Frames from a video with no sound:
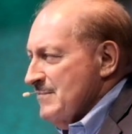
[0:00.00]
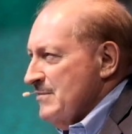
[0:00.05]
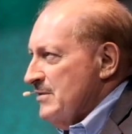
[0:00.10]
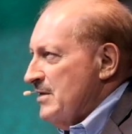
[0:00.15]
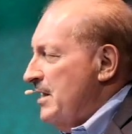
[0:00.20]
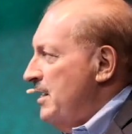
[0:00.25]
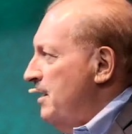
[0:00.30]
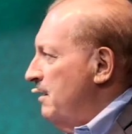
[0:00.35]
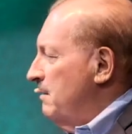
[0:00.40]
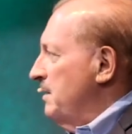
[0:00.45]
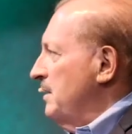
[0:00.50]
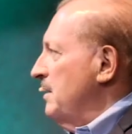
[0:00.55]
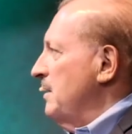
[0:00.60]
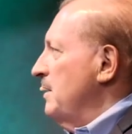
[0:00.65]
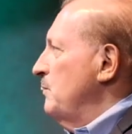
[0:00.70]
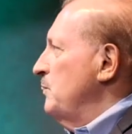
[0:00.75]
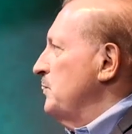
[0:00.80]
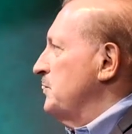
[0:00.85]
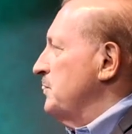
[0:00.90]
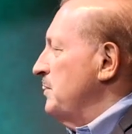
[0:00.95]
The healing he
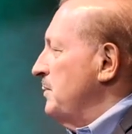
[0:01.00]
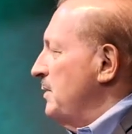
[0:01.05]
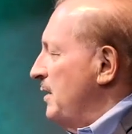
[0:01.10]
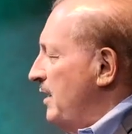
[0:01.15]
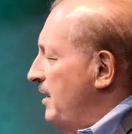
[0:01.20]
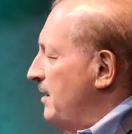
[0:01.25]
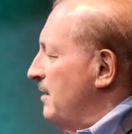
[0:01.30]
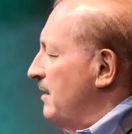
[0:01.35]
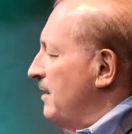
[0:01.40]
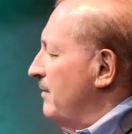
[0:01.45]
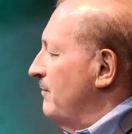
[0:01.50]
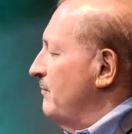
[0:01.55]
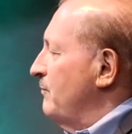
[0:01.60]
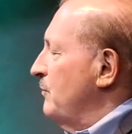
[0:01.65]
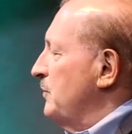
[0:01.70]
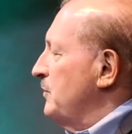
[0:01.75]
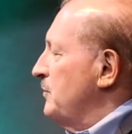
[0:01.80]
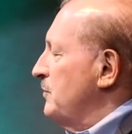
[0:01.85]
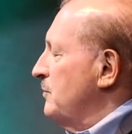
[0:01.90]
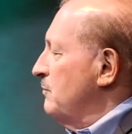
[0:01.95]
was in need of
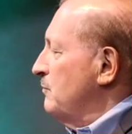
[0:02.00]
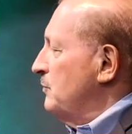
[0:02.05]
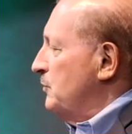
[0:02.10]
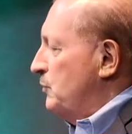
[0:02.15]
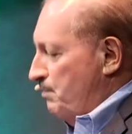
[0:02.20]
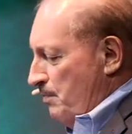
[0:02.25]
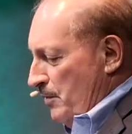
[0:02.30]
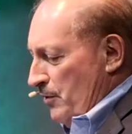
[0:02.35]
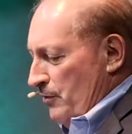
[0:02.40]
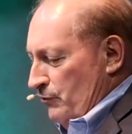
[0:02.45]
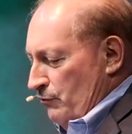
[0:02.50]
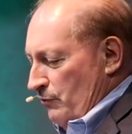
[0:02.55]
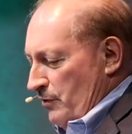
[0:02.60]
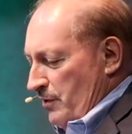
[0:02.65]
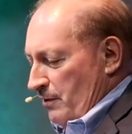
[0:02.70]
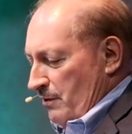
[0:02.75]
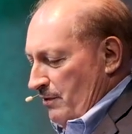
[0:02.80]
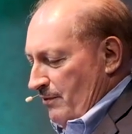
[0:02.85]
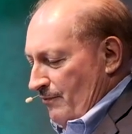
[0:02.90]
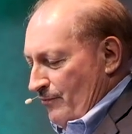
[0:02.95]
was spiritual
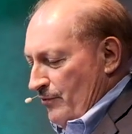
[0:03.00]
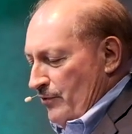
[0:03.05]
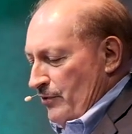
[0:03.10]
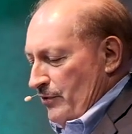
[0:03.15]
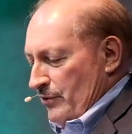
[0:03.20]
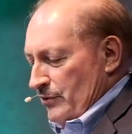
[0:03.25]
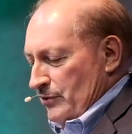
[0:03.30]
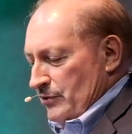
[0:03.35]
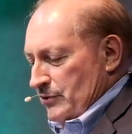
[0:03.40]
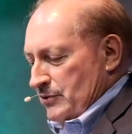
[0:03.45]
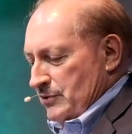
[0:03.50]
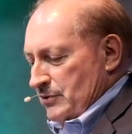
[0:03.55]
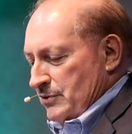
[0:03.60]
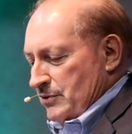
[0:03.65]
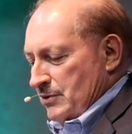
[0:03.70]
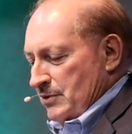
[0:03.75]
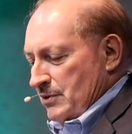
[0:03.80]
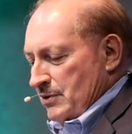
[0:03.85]
healing first.